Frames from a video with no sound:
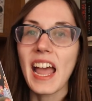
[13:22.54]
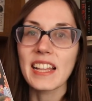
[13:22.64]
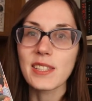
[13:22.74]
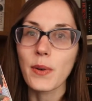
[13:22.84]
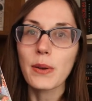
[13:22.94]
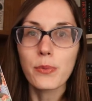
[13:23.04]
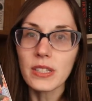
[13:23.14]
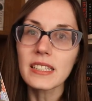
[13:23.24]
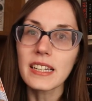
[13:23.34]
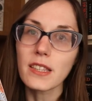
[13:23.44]
And so I
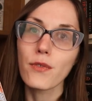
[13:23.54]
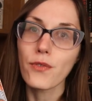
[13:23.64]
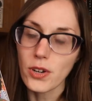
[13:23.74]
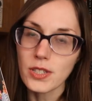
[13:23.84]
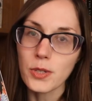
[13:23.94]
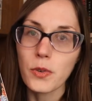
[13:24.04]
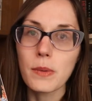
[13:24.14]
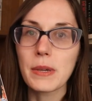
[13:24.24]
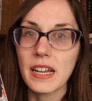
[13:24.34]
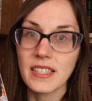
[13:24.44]
really liked the first
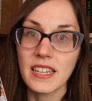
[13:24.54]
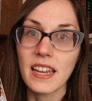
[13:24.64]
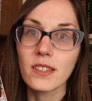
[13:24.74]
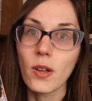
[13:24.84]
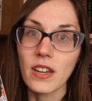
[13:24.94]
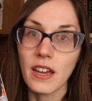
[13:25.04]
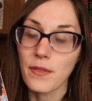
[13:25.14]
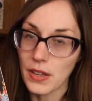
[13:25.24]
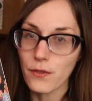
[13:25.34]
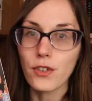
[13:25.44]
story because it had a lot
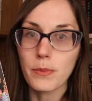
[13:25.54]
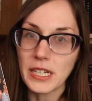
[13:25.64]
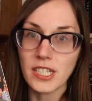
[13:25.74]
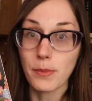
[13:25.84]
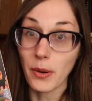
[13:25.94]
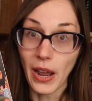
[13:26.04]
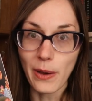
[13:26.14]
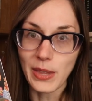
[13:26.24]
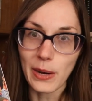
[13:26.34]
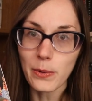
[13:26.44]
of information about
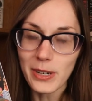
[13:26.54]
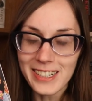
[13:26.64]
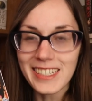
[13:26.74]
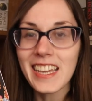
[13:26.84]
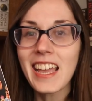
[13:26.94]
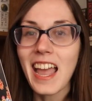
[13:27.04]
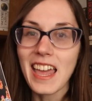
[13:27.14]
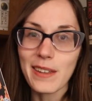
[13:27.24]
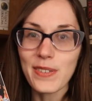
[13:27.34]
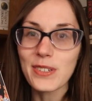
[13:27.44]
how that worked.
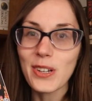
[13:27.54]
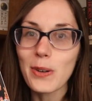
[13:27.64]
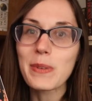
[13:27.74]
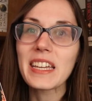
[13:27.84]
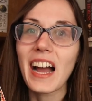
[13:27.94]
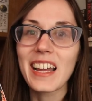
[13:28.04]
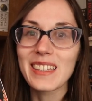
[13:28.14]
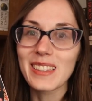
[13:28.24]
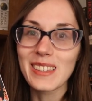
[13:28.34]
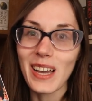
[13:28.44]
And if you know me,
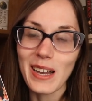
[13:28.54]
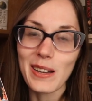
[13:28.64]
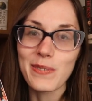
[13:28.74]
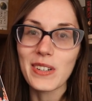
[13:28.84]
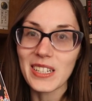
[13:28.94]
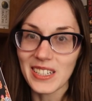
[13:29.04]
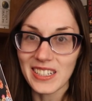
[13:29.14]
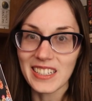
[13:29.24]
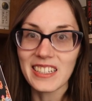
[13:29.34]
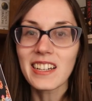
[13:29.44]
I love
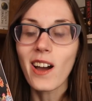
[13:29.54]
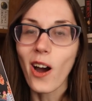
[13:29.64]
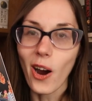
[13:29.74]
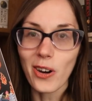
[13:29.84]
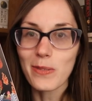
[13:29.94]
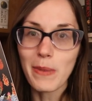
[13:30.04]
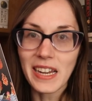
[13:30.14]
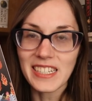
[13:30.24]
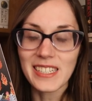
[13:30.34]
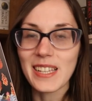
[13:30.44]
good hard
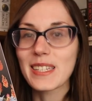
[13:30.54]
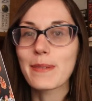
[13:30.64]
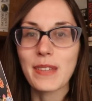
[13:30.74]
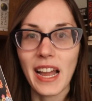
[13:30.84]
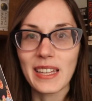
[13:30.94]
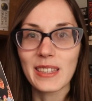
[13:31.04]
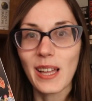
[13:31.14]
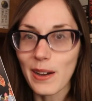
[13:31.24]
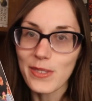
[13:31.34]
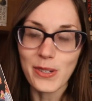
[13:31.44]
magic systems. I
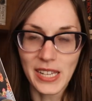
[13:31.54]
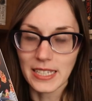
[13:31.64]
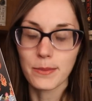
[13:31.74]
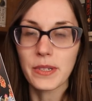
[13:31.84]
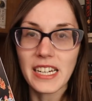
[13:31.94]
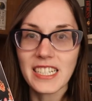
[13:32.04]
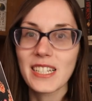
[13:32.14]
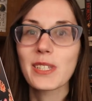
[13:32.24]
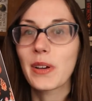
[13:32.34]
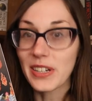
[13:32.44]
love those
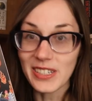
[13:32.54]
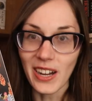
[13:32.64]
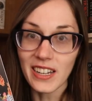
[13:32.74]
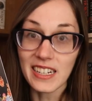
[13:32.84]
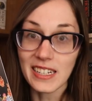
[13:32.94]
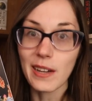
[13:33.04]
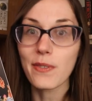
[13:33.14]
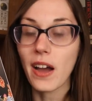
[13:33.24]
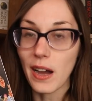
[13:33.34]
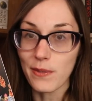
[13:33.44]
explanations, so I could not get
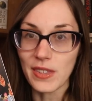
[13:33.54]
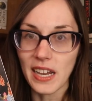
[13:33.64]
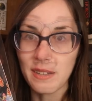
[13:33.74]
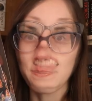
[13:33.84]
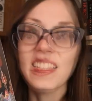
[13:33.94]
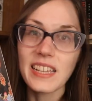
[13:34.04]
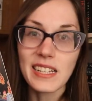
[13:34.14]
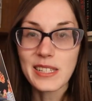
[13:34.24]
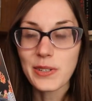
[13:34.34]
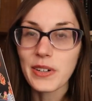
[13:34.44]
enough of that. The
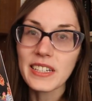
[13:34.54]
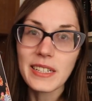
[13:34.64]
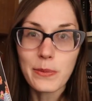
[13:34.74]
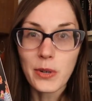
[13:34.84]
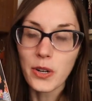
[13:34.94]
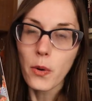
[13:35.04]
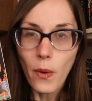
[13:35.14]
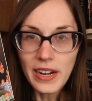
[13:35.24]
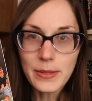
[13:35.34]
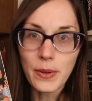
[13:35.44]
second story didn't work
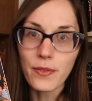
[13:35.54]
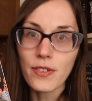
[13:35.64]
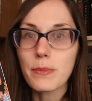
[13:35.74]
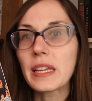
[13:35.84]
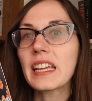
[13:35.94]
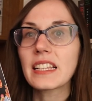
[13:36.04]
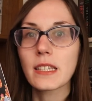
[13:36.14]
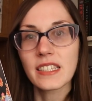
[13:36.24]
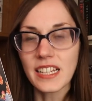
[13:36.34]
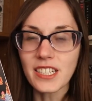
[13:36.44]
quite as well for me.
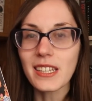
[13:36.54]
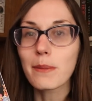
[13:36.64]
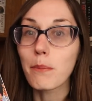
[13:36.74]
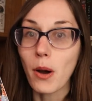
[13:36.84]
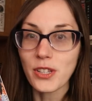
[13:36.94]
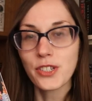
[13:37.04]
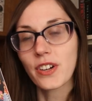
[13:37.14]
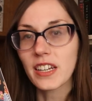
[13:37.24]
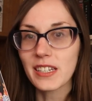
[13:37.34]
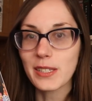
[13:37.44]
It's essentially a
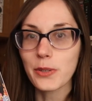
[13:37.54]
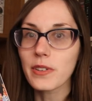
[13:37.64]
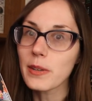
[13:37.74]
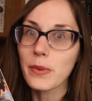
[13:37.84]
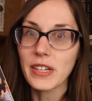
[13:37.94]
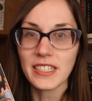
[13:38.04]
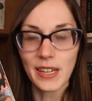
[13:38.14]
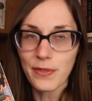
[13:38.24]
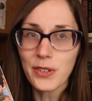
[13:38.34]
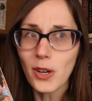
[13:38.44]
monster hunting story, which
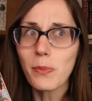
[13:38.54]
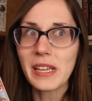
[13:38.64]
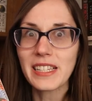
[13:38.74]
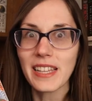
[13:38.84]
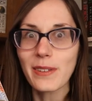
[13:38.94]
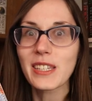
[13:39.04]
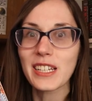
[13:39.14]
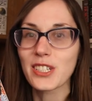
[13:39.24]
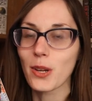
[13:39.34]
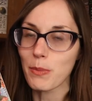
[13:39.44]
if you know me, sounds
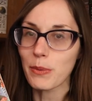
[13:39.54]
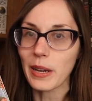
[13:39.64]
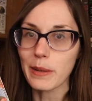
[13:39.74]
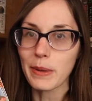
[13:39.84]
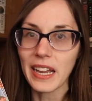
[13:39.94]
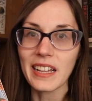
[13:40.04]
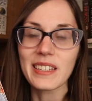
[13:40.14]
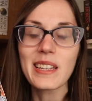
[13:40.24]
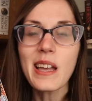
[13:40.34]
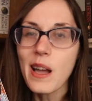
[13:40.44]
like it should be right up my
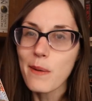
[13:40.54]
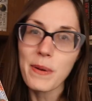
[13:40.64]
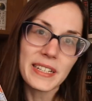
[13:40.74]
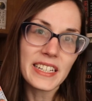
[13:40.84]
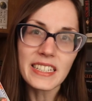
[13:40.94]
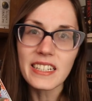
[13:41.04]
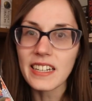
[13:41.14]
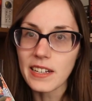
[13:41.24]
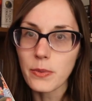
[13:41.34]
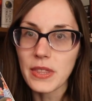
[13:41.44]
alley, but I didn't
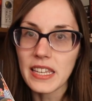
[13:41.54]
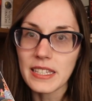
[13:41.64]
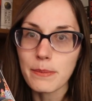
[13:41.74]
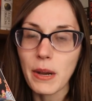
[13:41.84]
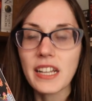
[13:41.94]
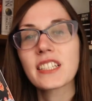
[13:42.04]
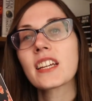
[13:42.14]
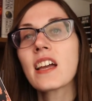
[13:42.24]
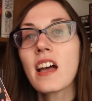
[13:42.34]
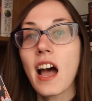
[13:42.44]
connect with it as
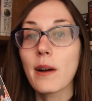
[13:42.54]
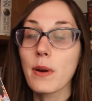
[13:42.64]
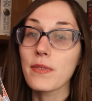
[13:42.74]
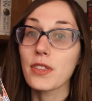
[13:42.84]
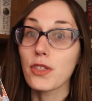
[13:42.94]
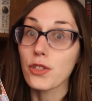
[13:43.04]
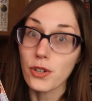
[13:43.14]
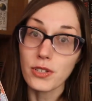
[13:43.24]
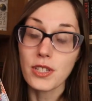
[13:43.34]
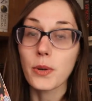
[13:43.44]
much. However, the
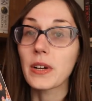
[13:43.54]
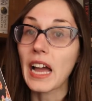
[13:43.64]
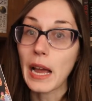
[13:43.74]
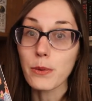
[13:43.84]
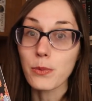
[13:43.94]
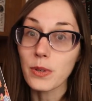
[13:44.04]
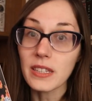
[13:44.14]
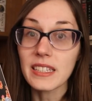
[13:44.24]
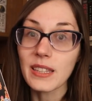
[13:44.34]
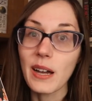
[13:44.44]
third story I
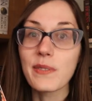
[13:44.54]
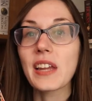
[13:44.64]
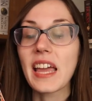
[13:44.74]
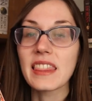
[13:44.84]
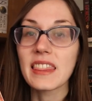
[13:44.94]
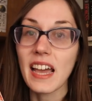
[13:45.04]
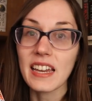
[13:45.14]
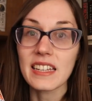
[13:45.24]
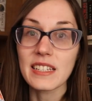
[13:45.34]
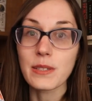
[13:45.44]
really loved, and
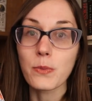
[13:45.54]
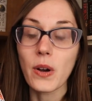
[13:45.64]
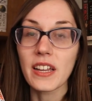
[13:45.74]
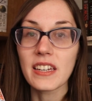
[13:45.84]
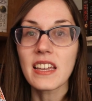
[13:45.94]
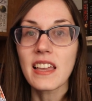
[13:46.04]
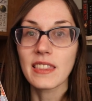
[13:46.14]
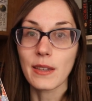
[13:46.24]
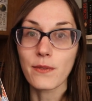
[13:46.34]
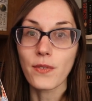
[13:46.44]
that is one
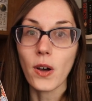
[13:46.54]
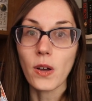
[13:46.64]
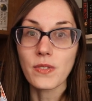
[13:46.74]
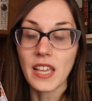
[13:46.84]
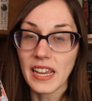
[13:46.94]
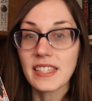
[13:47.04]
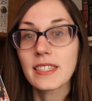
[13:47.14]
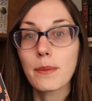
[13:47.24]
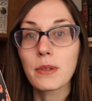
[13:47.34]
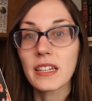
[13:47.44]
that involves a
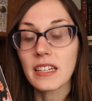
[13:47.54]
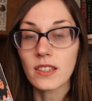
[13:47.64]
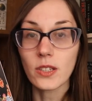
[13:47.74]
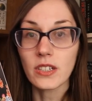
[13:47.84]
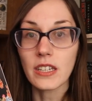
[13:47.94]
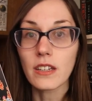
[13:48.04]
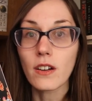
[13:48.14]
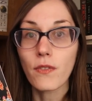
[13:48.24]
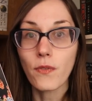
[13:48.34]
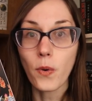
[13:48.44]
sibling looking
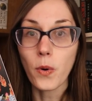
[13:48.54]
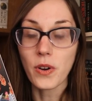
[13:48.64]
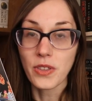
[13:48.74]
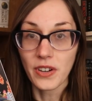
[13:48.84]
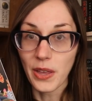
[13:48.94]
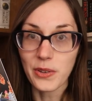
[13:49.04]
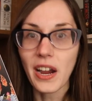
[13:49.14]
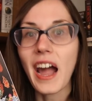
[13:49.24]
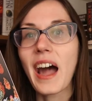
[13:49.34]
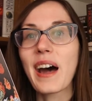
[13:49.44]
for their other
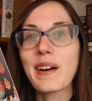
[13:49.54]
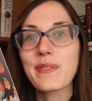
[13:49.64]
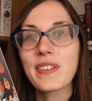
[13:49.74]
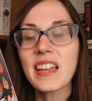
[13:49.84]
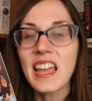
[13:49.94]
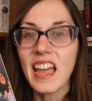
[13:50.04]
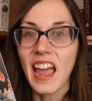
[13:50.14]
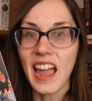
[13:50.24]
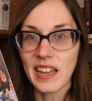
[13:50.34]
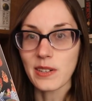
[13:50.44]
half,
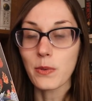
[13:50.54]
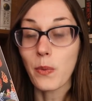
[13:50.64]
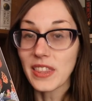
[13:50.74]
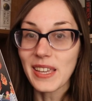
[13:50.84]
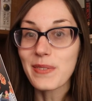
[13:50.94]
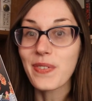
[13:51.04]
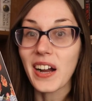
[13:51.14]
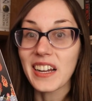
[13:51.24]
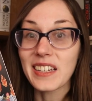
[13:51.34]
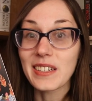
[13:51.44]
and what they
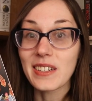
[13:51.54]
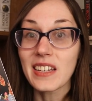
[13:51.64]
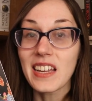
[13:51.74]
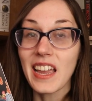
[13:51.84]
find